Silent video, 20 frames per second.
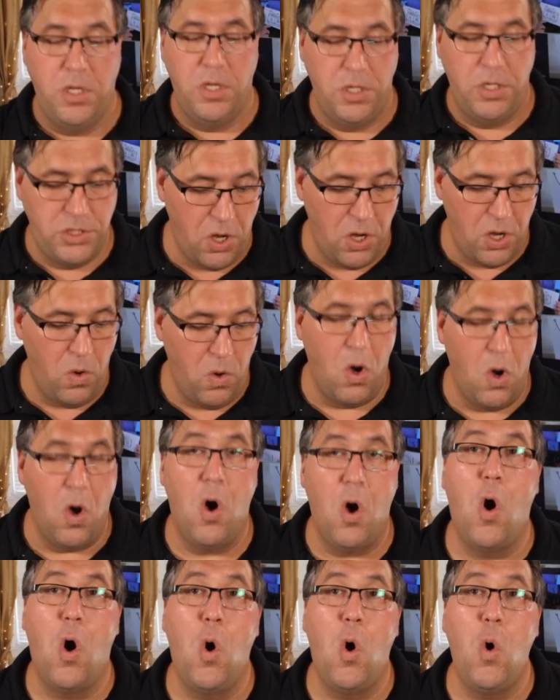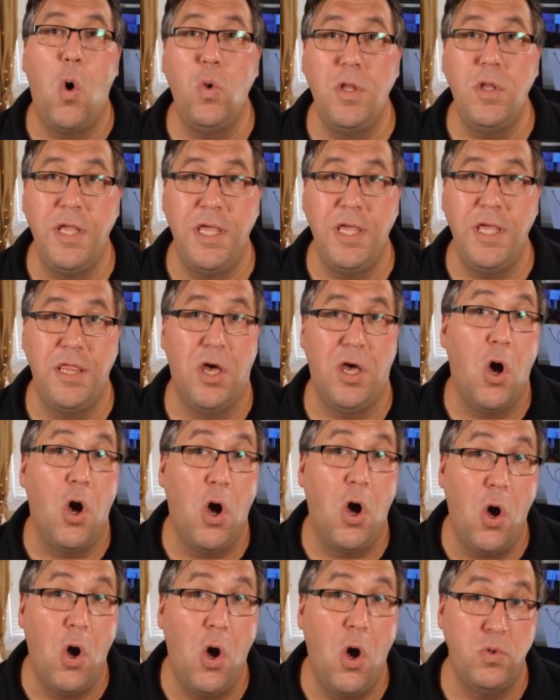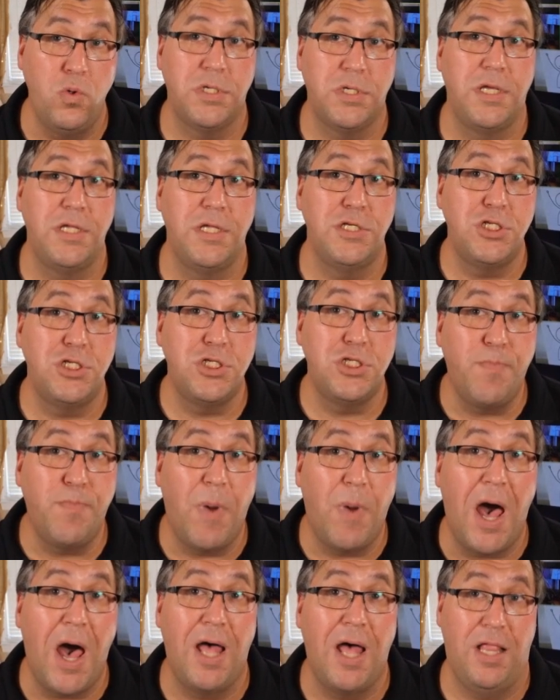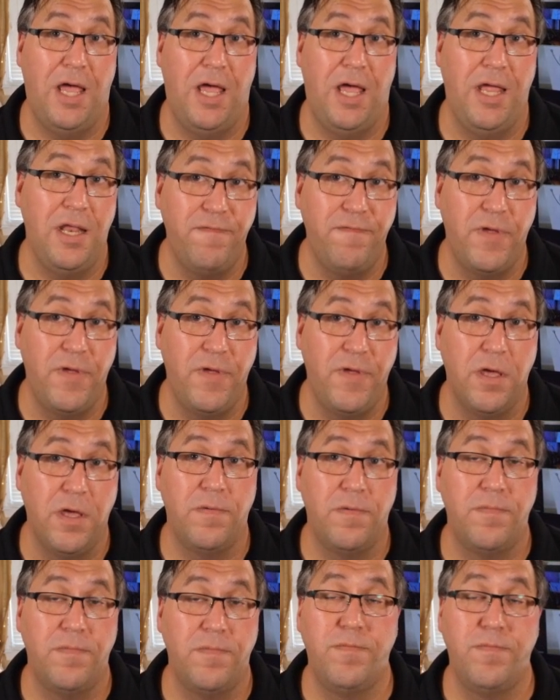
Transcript: So only the host can spotlight a video.